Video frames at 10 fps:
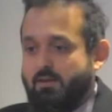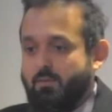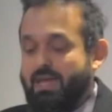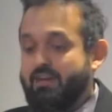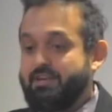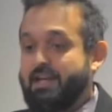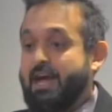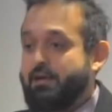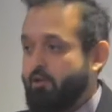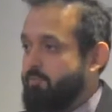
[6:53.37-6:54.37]
we have an
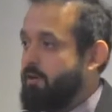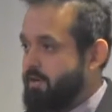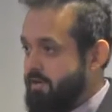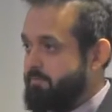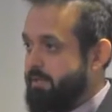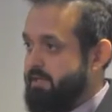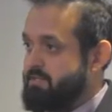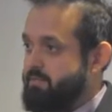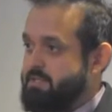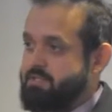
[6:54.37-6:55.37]
add-on
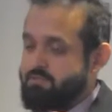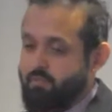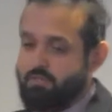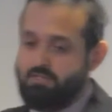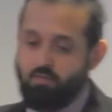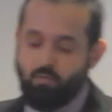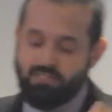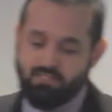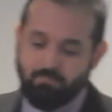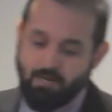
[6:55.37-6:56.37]
marketplace, which was
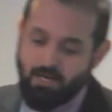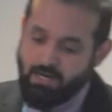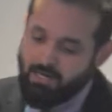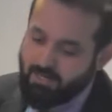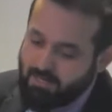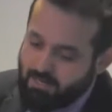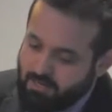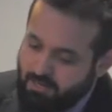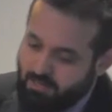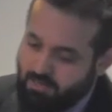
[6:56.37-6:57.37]
requested by
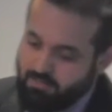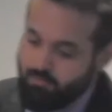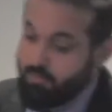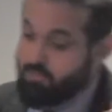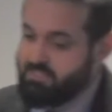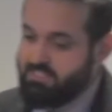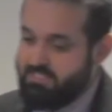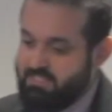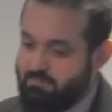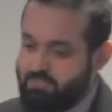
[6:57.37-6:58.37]
the marketing
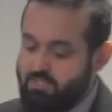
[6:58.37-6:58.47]
team.